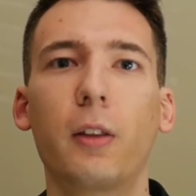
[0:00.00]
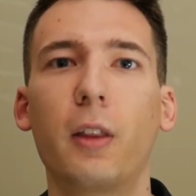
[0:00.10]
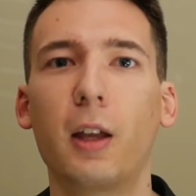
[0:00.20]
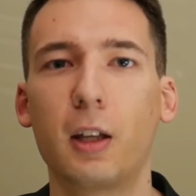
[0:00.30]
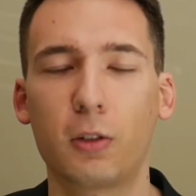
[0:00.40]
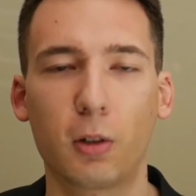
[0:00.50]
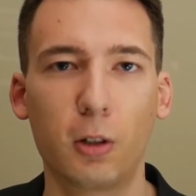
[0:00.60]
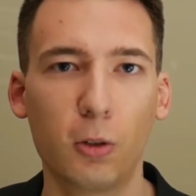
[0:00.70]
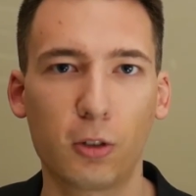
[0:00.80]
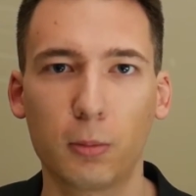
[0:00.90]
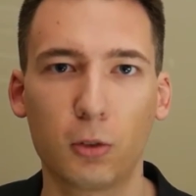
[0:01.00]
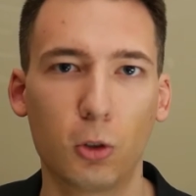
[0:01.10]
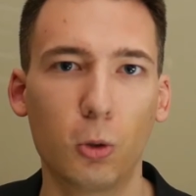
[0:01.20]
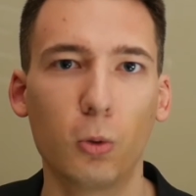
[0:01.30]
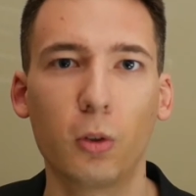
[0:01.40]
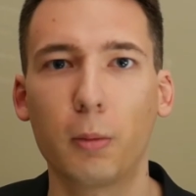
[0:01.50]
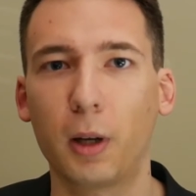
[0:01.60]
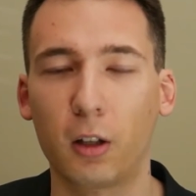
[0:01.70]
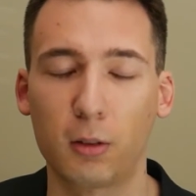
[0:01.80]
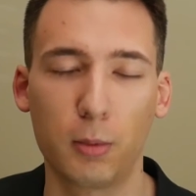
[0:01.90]
they introduce them to the
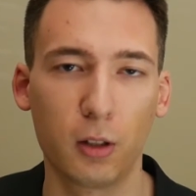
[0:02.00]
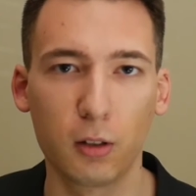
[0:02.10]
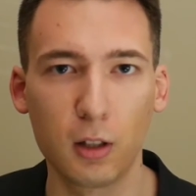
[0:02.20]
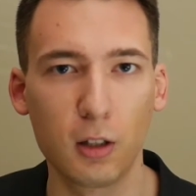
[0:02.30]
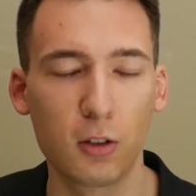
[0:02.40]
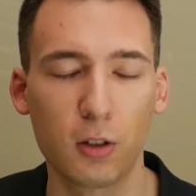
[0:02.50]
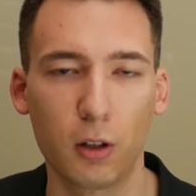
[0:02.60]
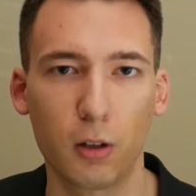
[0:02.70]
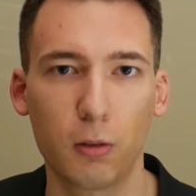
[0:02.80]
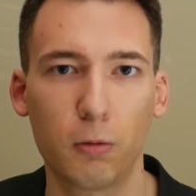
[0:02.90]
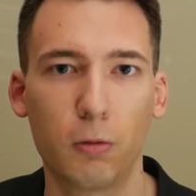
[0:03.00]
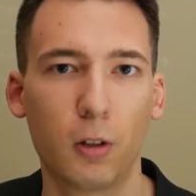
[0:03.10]
possibilities of